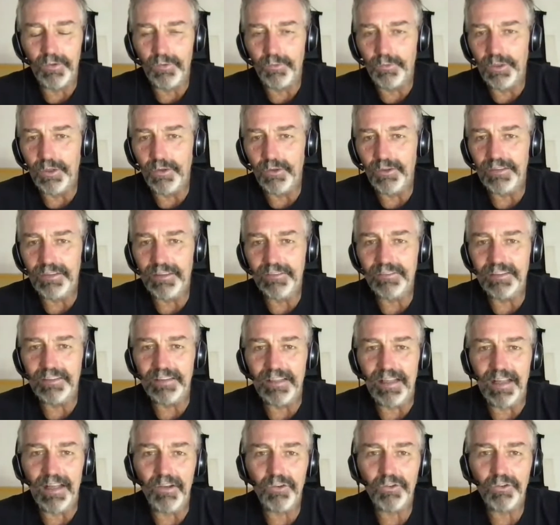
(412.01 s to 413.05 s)
We only
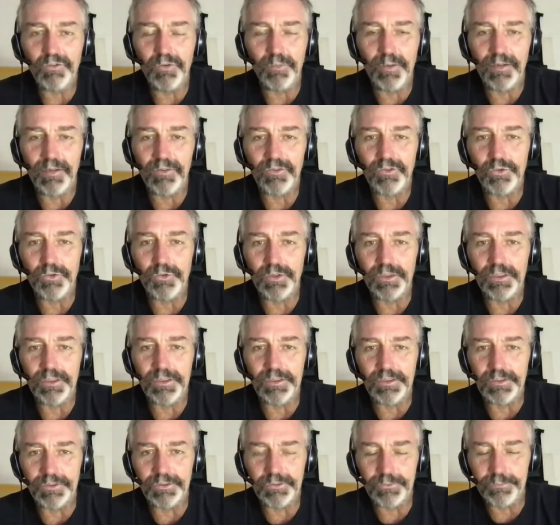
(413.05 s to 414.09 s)
lived in the house for about 2
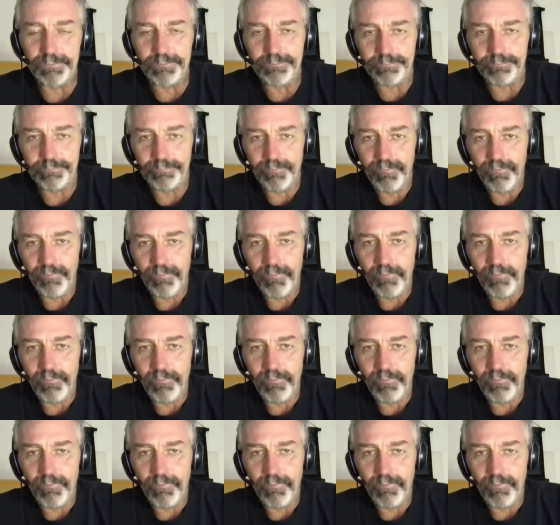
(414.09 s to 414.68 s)
years,